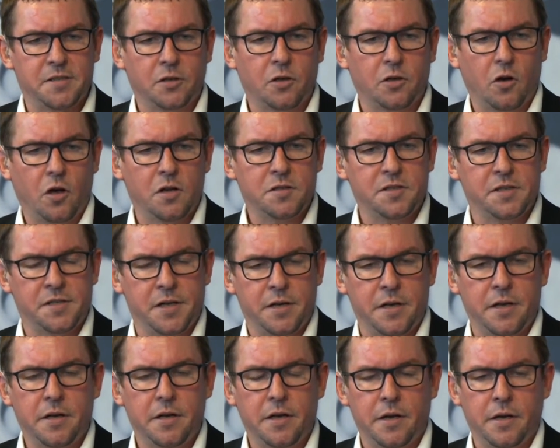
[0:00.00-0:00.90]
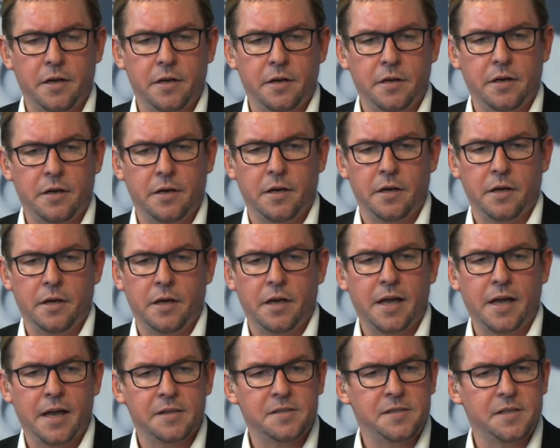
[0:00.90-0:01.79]
classes
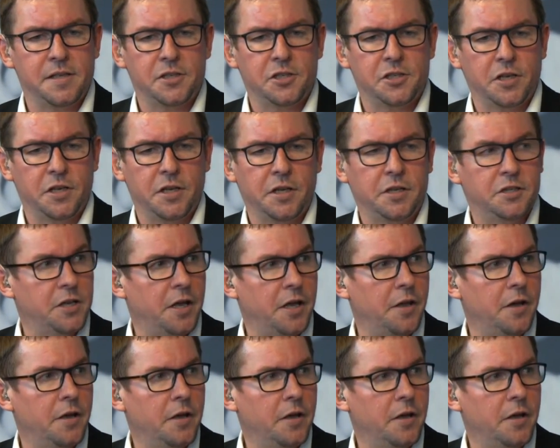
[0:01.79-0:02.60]
against each other.